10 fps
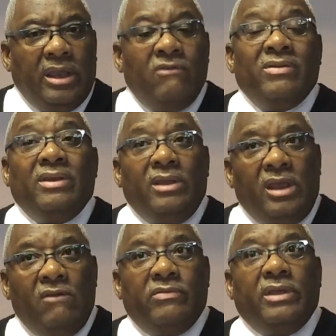Even the
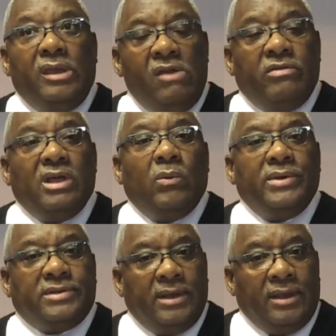evil that
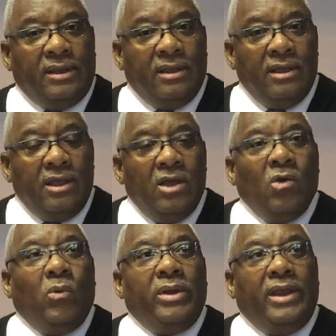we see,
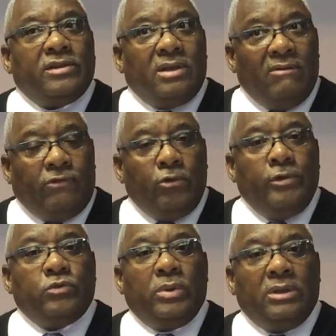when it's
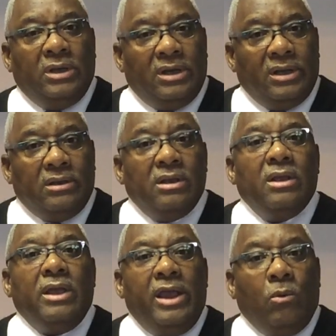confluenced with good,
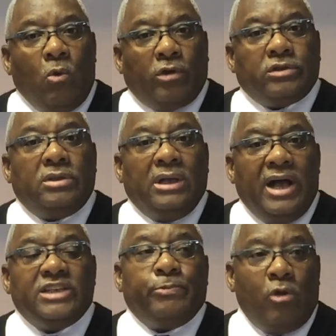it works to
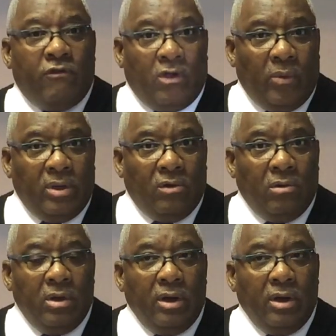God's perfect will.